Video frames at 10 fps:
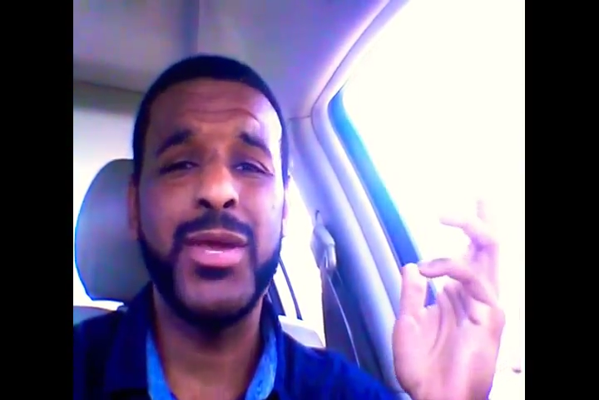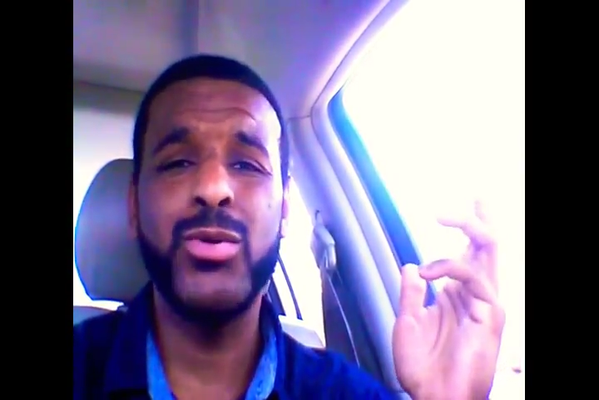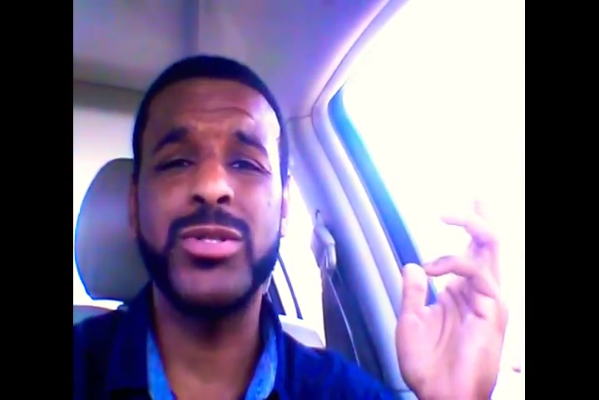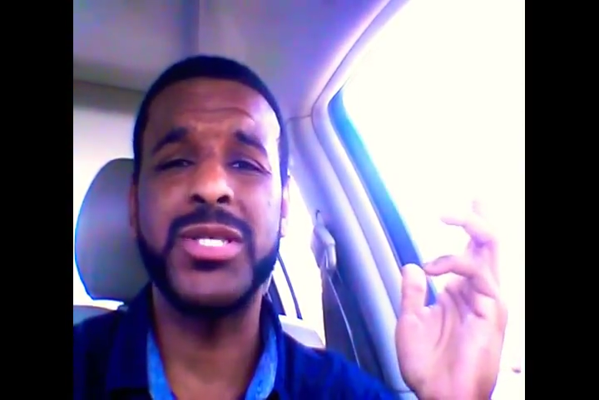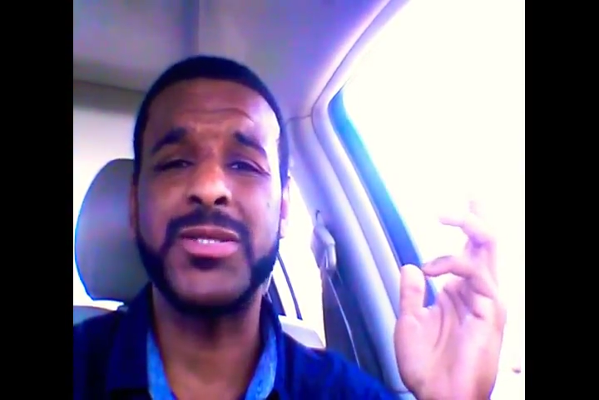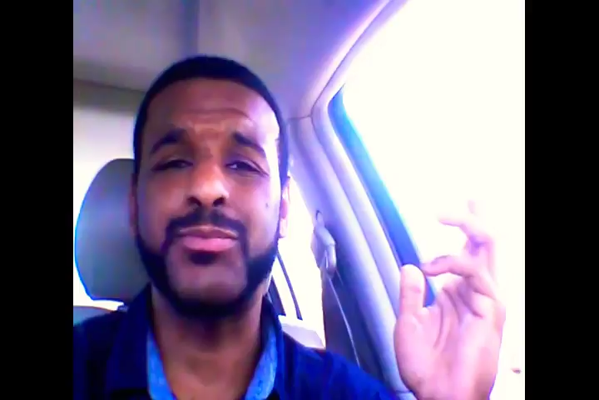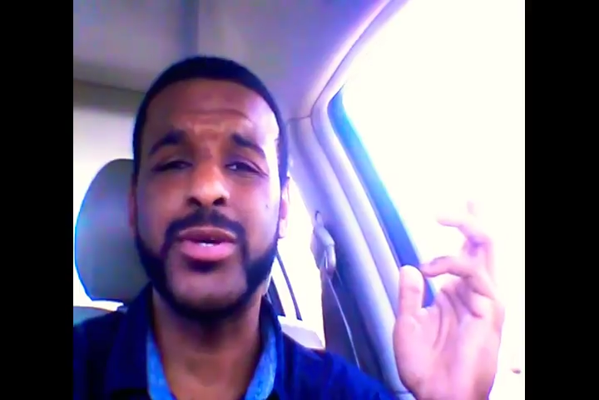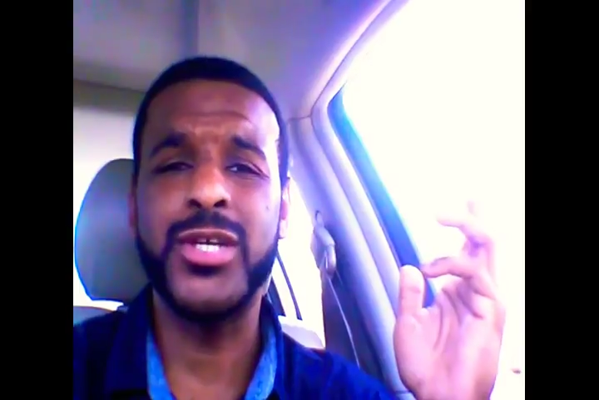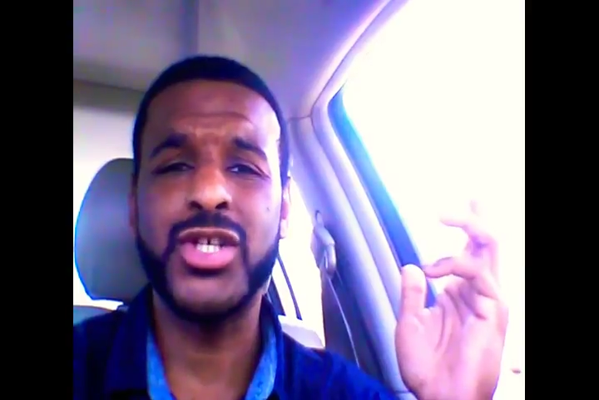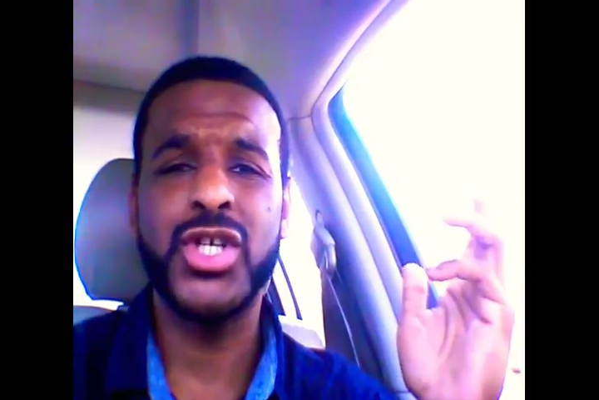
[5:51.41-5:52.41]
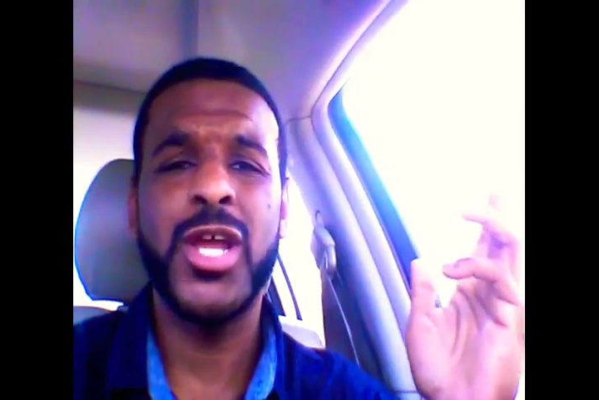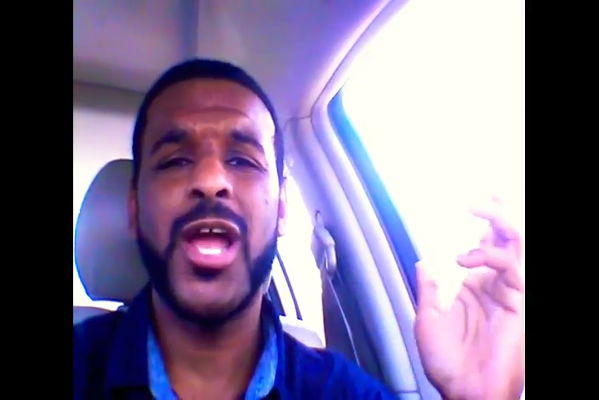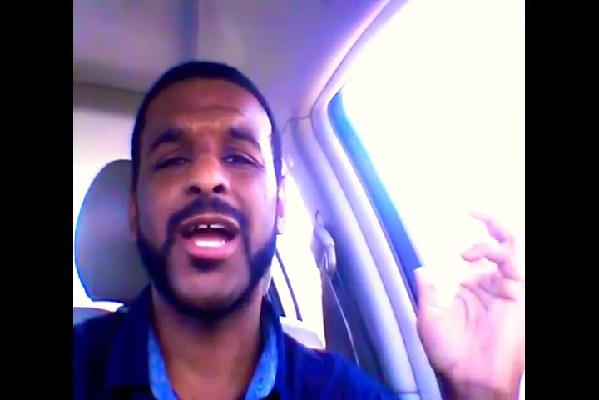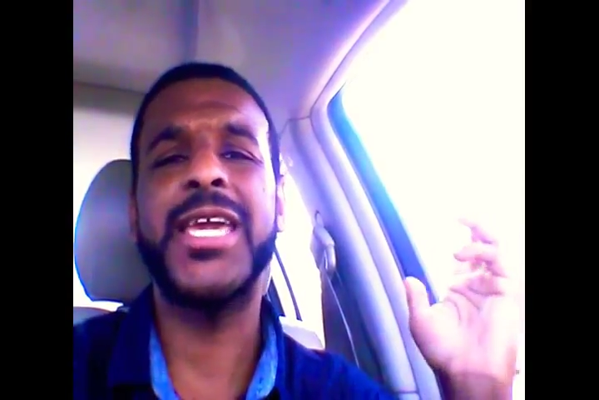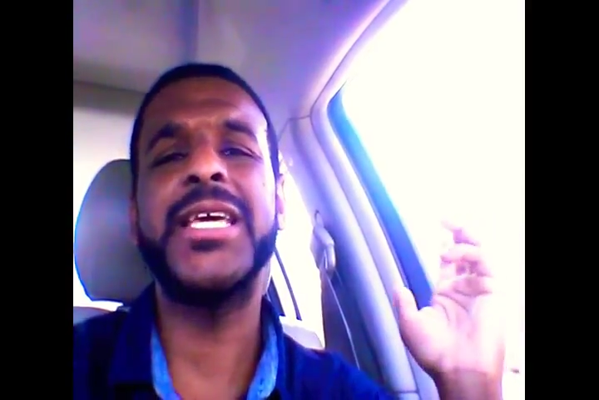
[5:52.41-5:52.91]
be with this bitch.
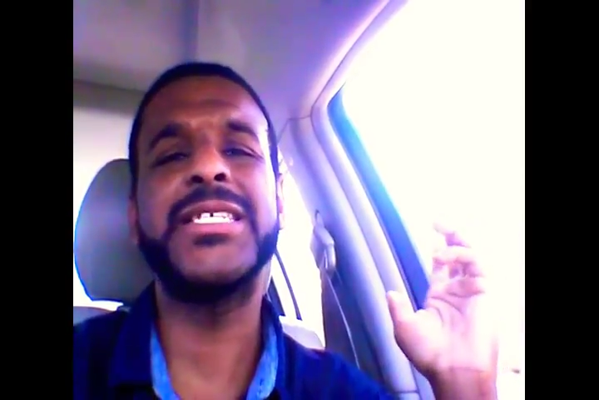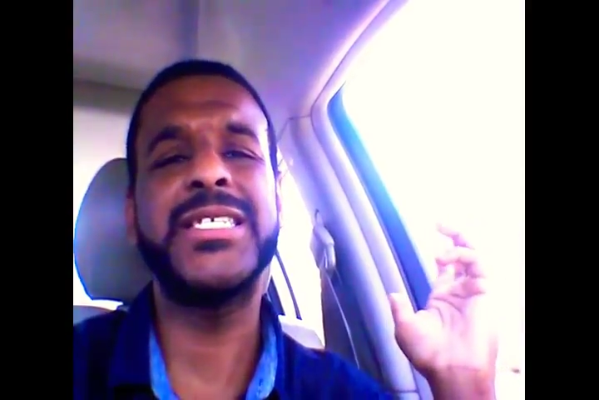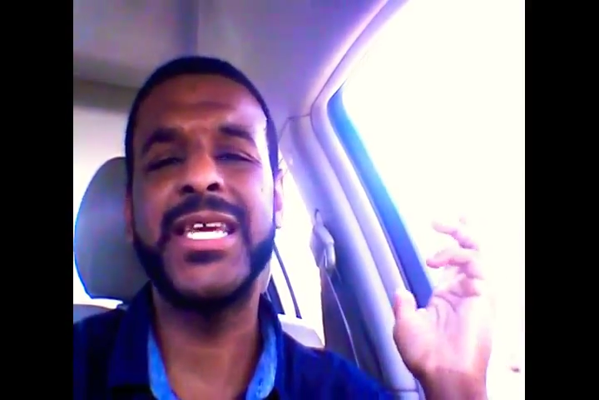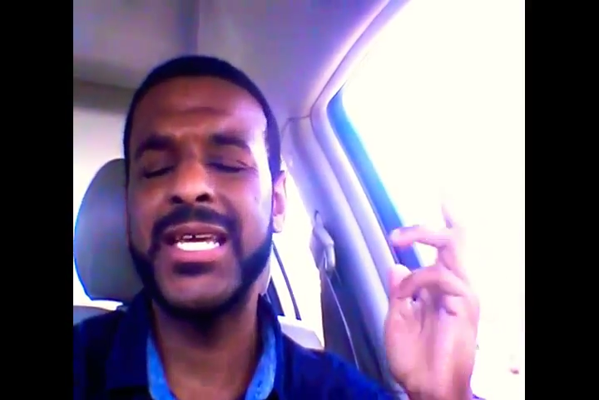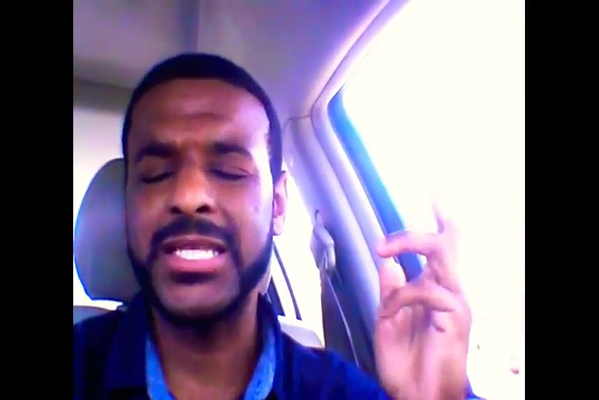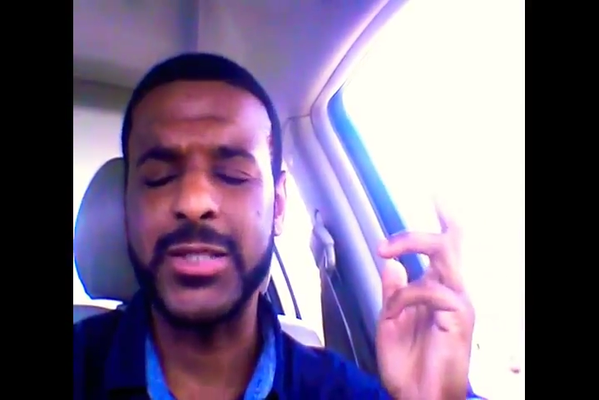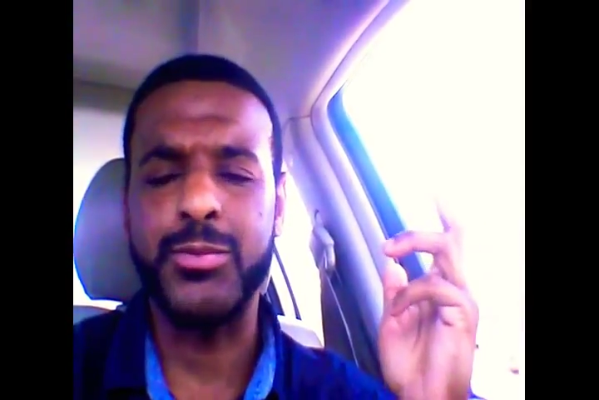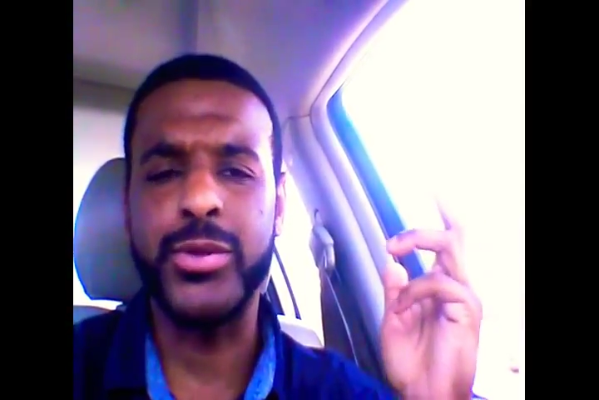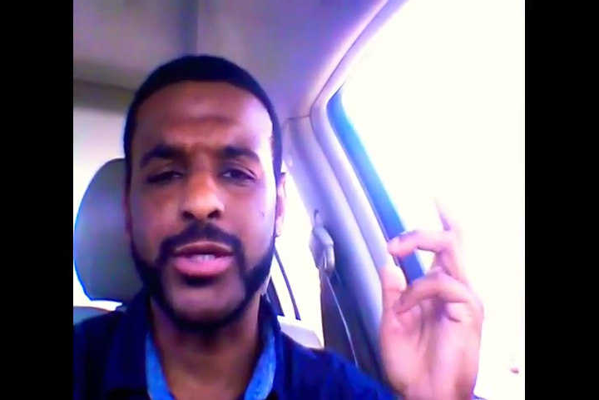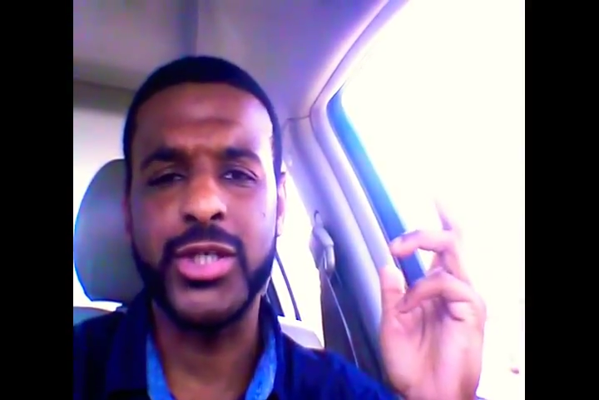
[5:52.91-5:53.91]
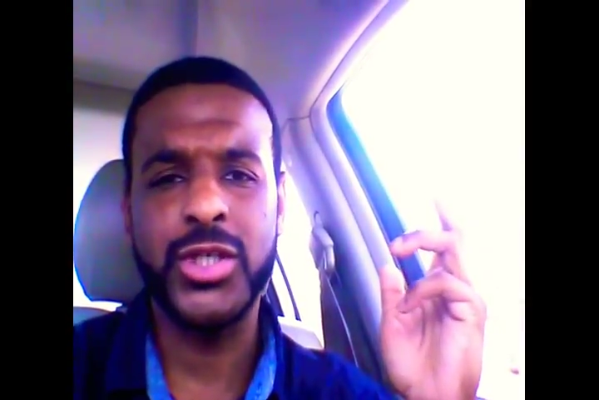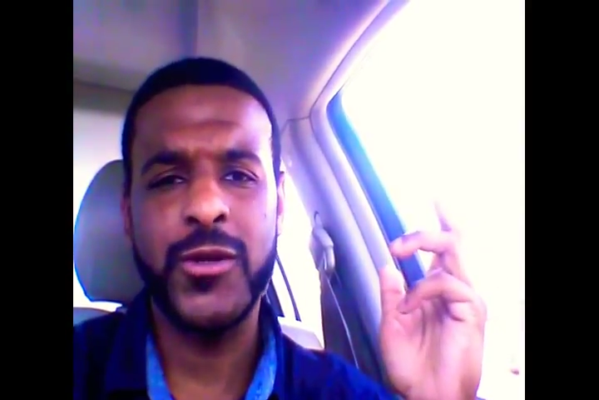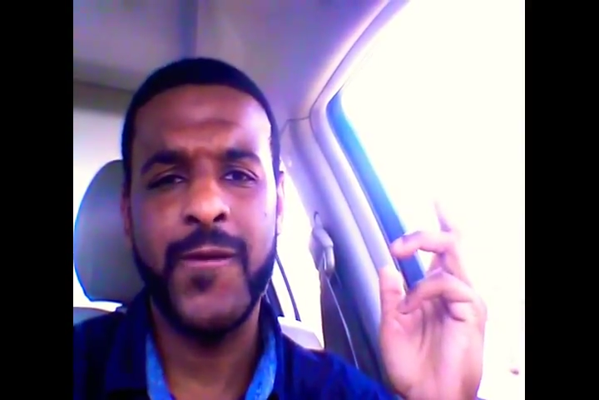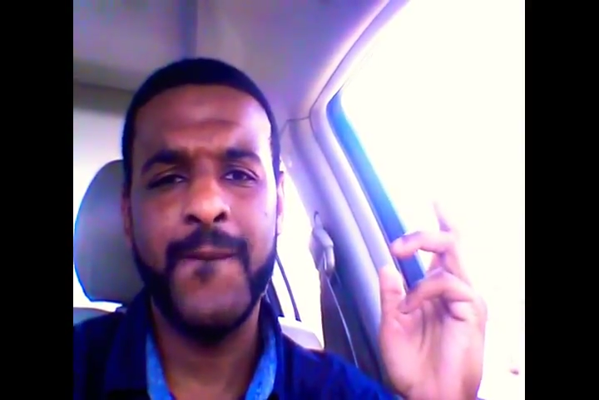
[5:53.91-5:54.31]
I can't stand this bitch.